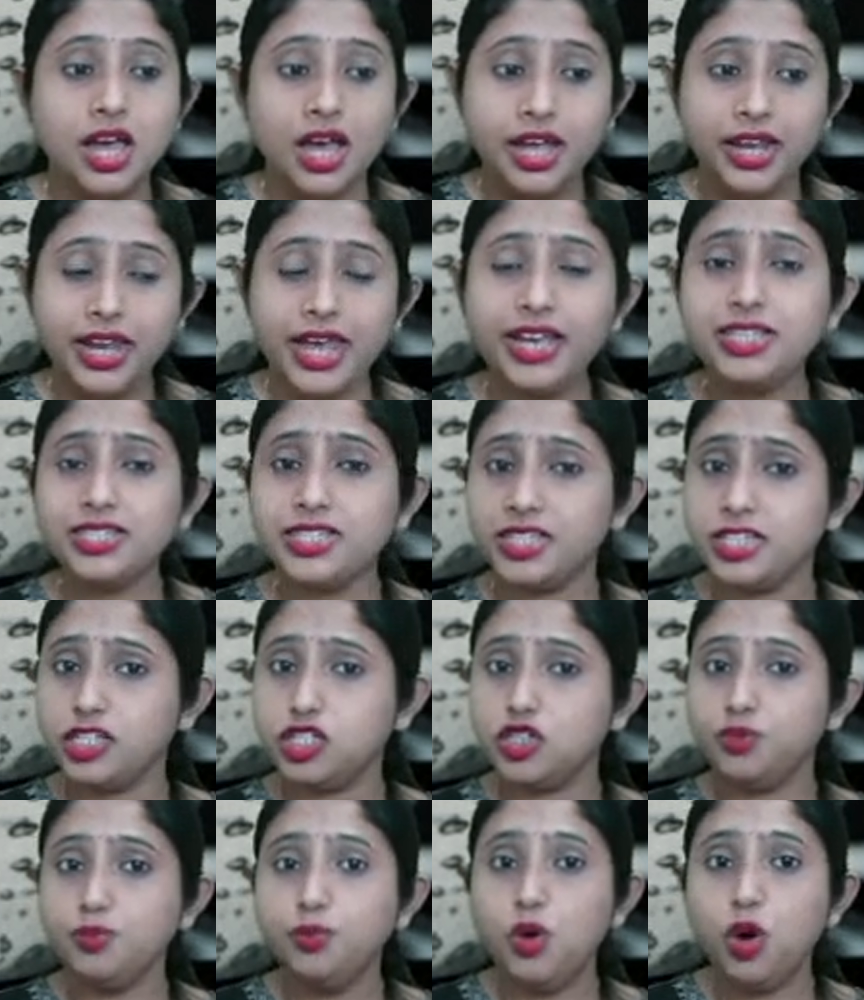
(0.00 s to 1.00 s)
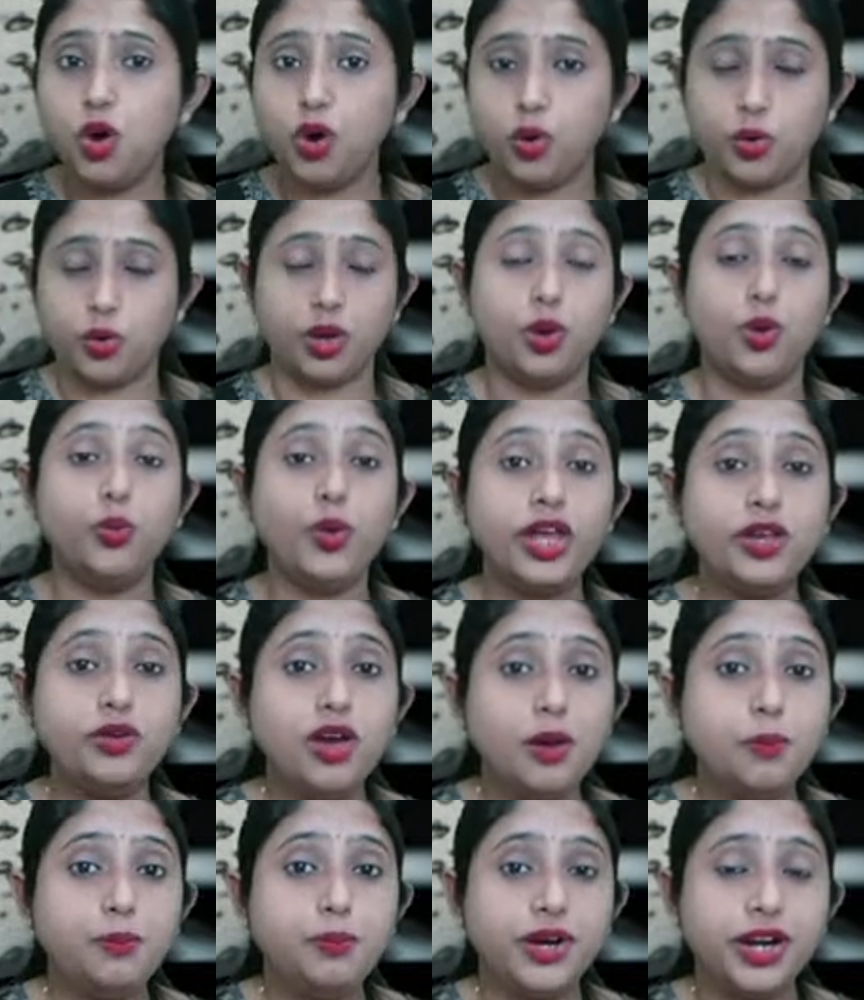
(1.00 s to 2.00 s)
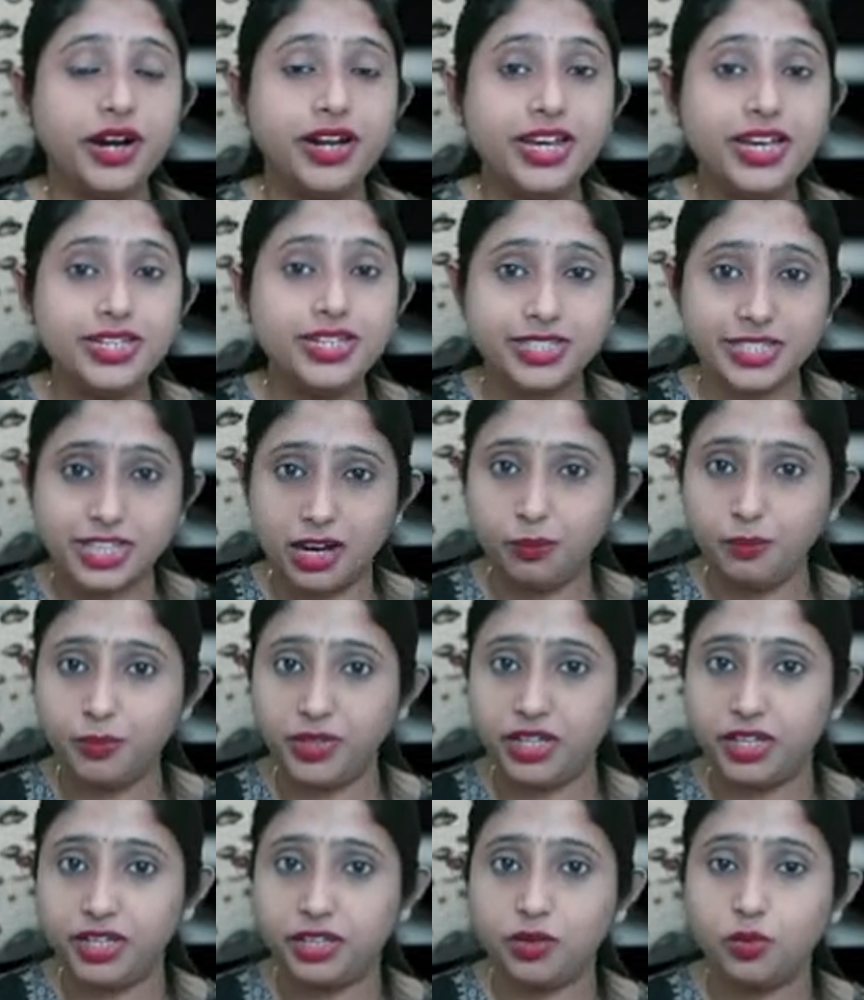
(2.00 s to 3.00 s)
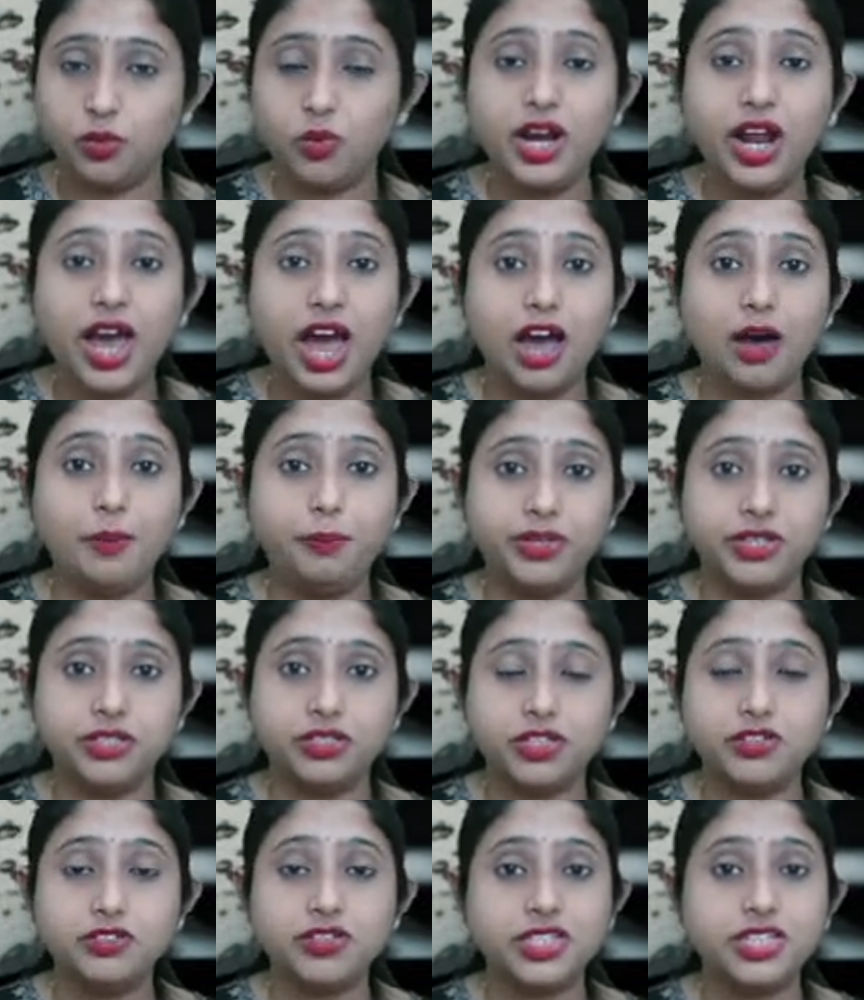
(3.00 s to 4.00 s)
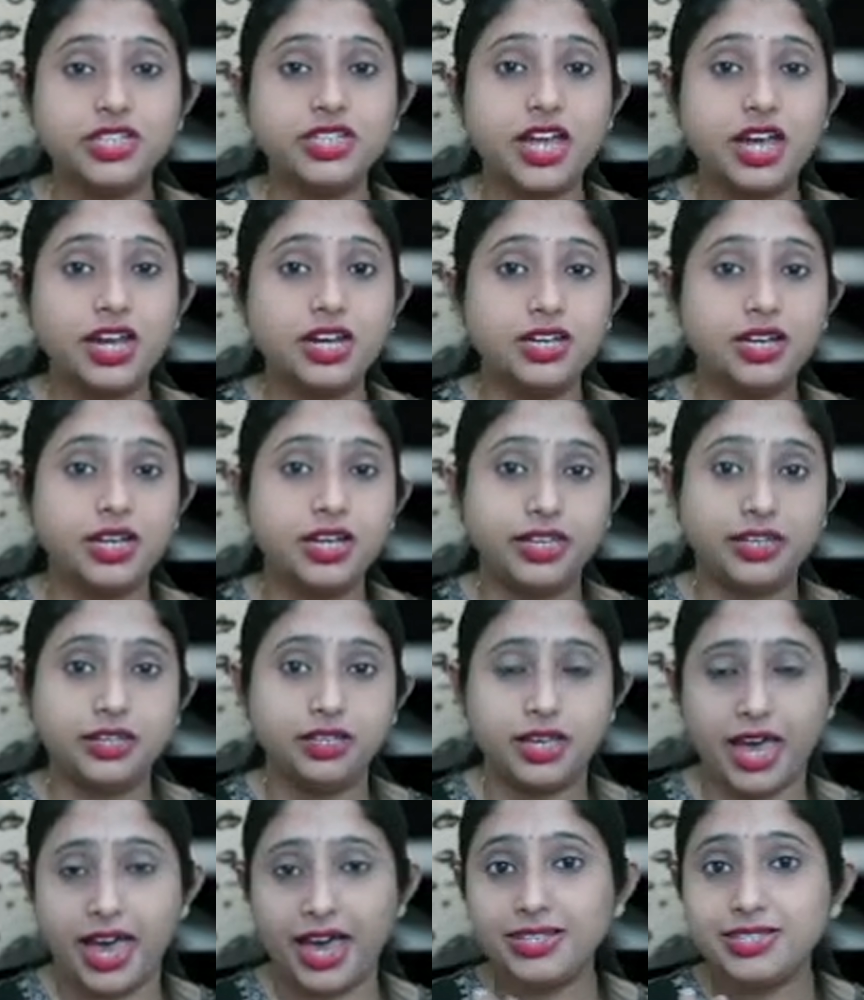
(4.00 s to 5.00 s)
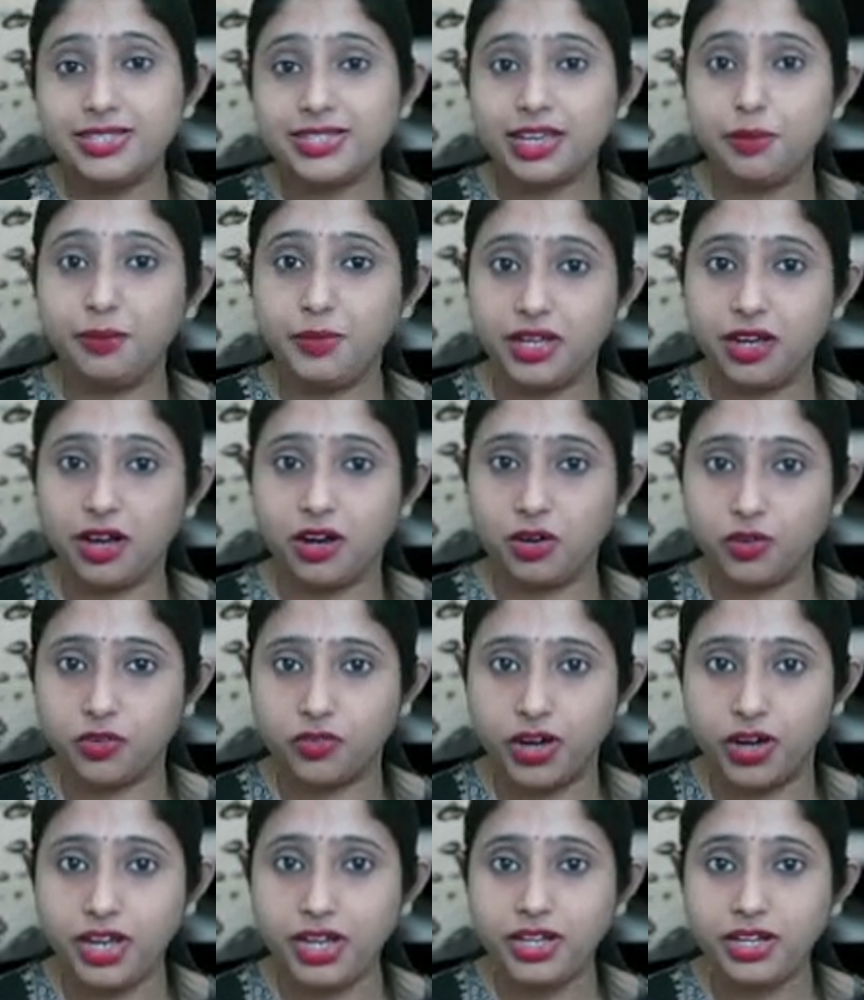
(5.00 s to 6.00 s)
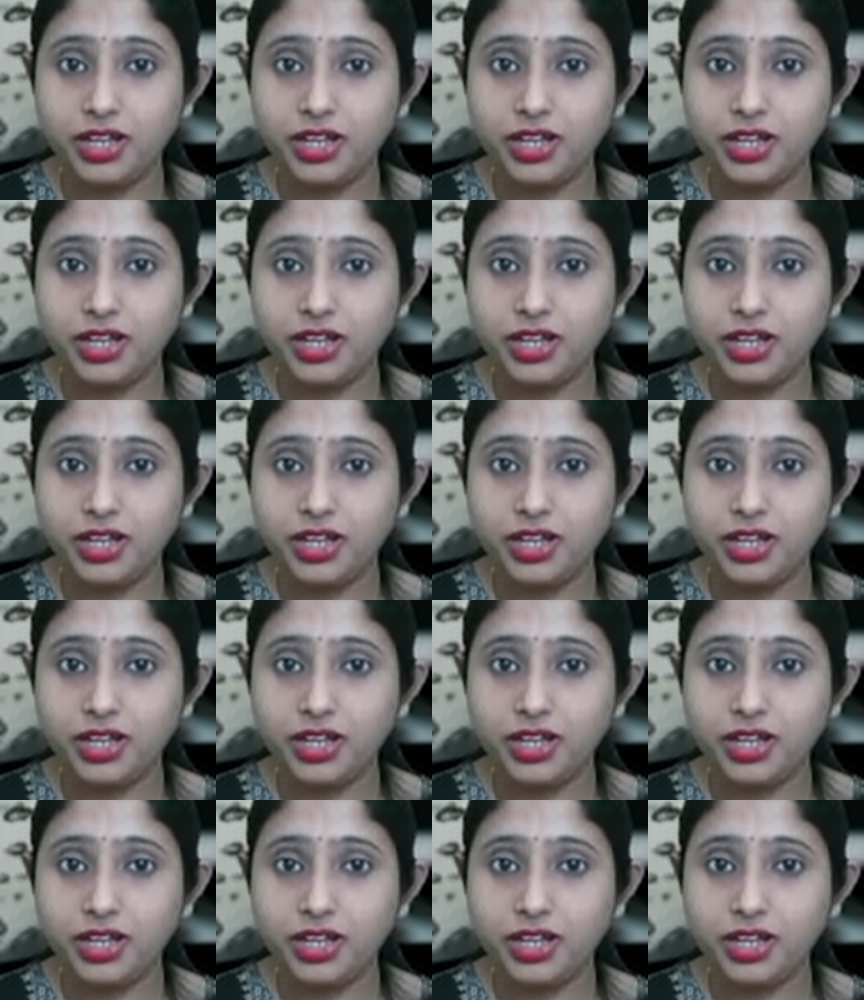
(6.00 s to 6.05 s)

Next is smoke. When you're burning something, what happens? You see that gas coming out, right?